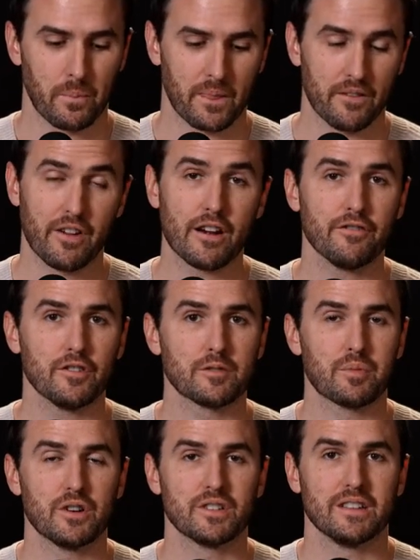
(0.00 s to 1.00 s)
The very
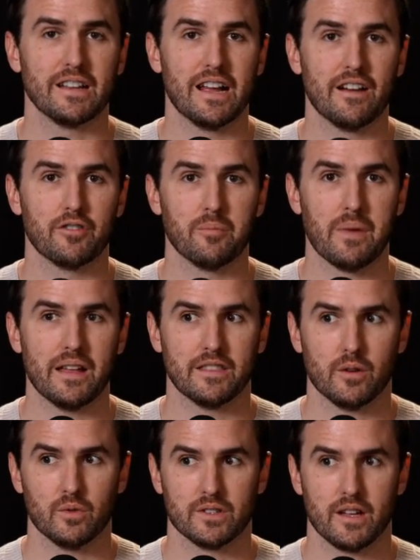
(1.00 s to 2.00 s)
first person that I ever met
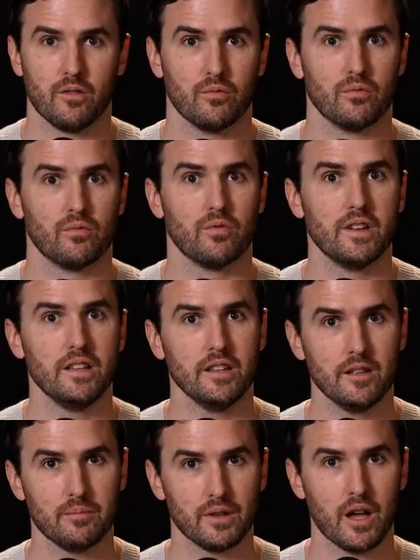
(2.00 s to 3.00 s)
that was like
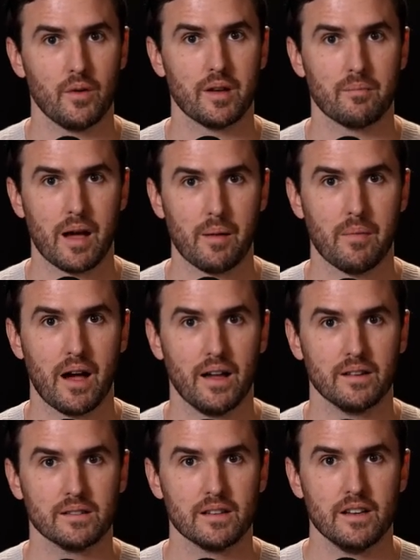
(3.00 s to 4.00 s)
really blowing my
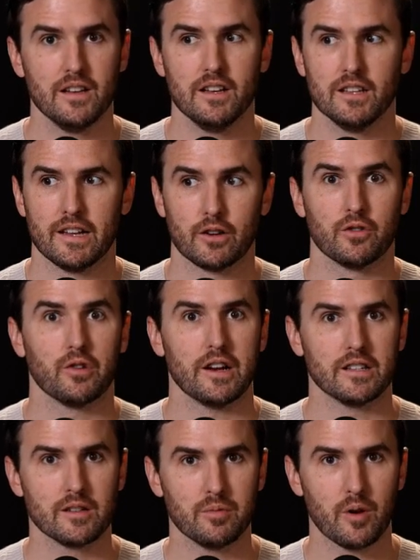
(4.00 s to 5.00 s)
mind, like
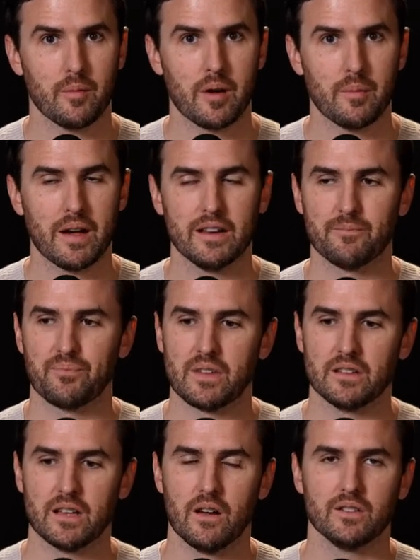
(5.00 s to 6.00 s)
crazy blowing my mind,
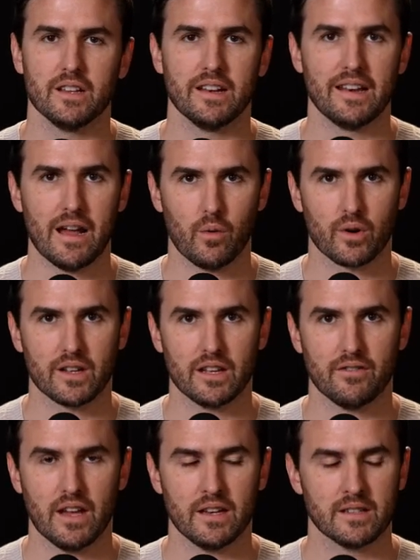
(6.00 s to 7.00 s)
is I was at a
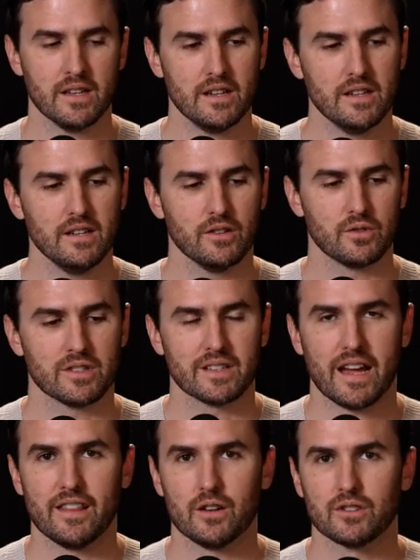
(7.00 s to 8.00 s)
networking event. There was this
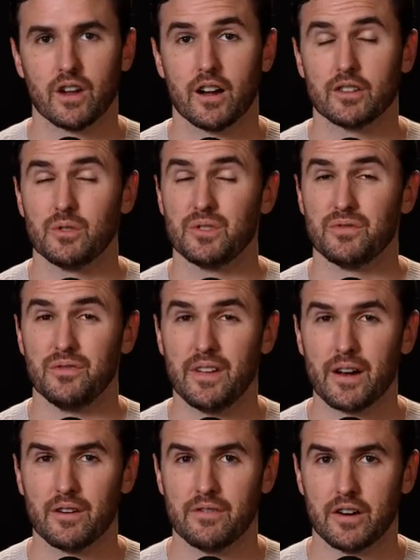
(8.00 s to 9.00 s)
guy that I was talking to. He's
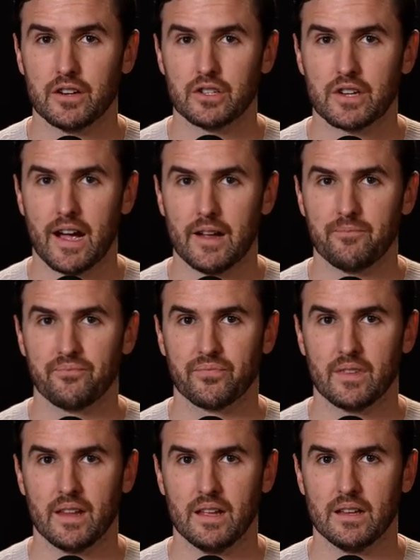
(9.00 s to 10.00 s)
very, very shy
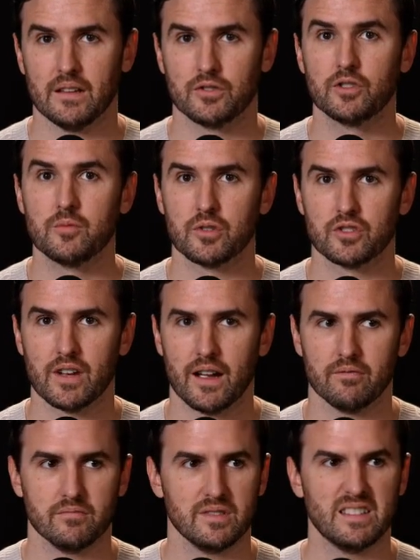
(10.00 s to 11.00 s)
and super shy.
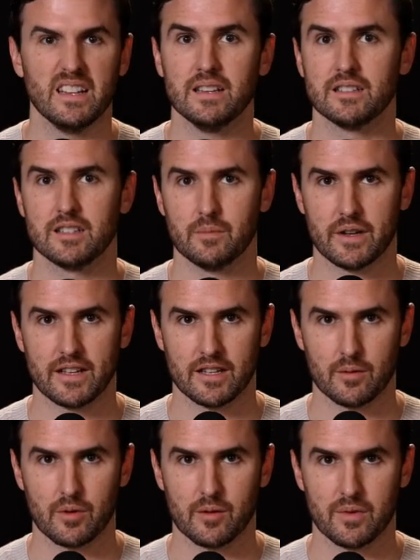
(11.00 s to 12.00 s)
Didn't seem like
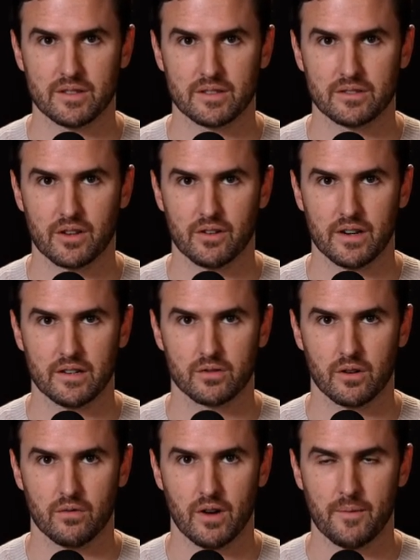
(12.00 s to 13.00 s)
he could be a business owner in any
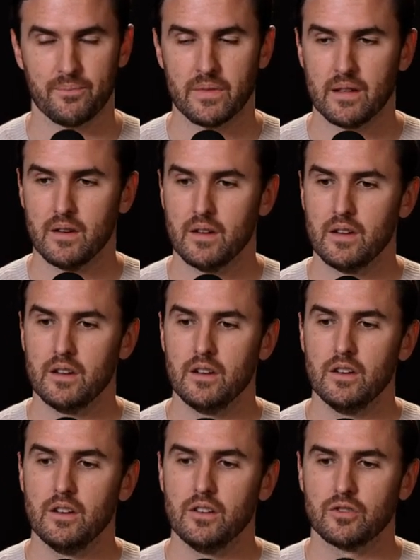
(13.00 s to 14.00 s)
sort of way
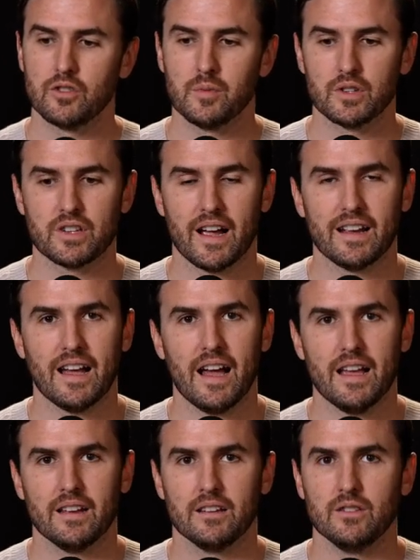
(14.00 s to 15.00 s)
super shy
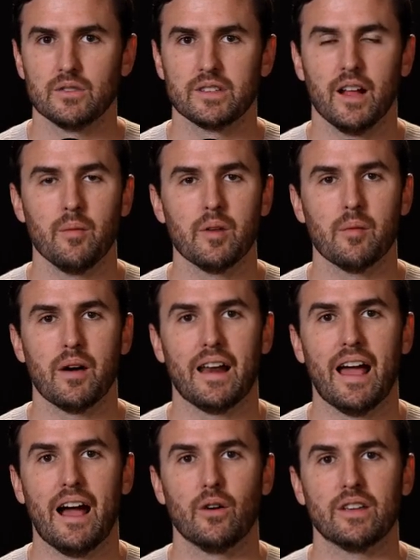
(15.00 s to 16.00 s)
guy, and he's telling me about
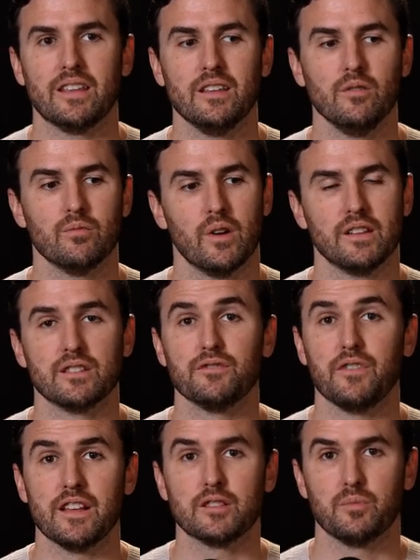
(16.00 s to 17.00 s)
how he runs
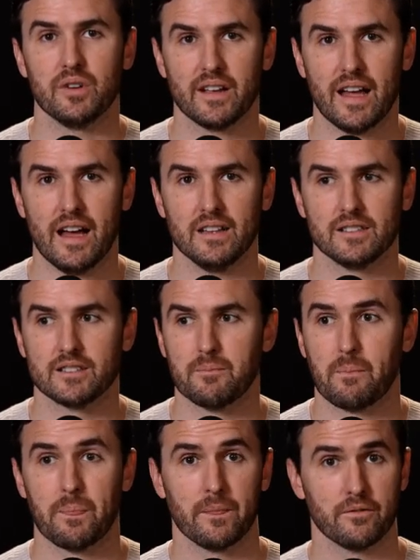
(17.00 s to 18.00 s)
Facebook ads
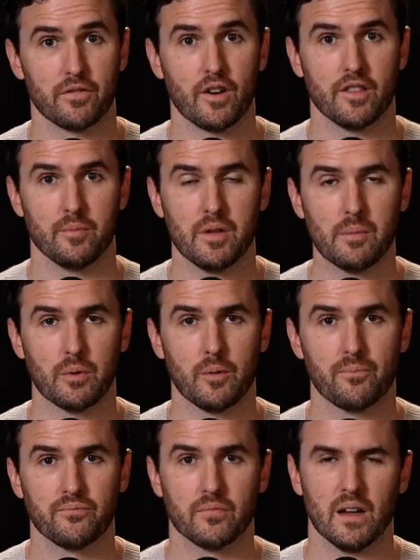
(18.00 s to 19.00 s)
for other
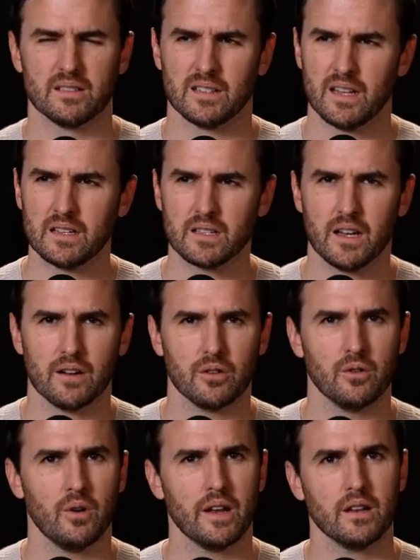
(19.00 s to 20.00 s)
people. I was like, that's kind of
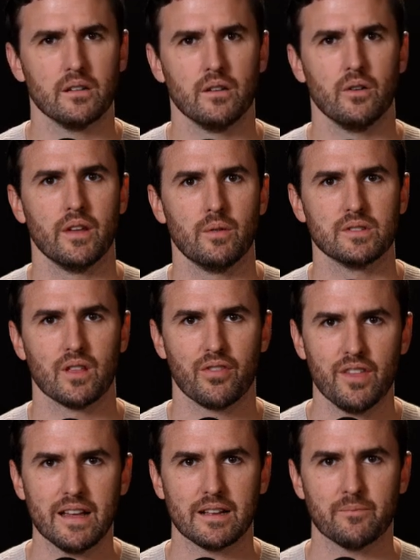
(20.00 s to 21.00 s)
cool. I didn't know that was a
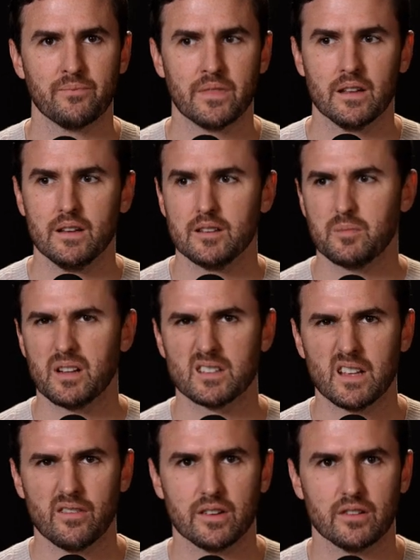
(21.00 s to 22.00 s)
thing. About
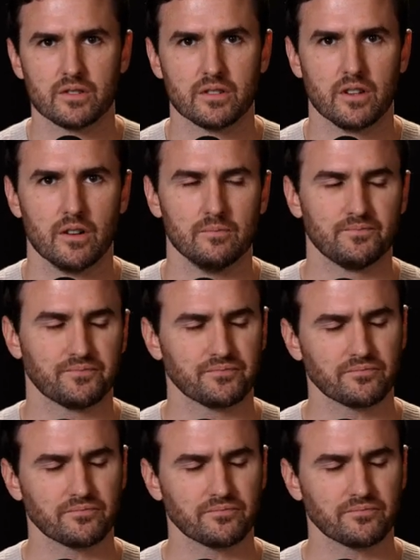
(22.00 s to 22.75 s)
seven years ago,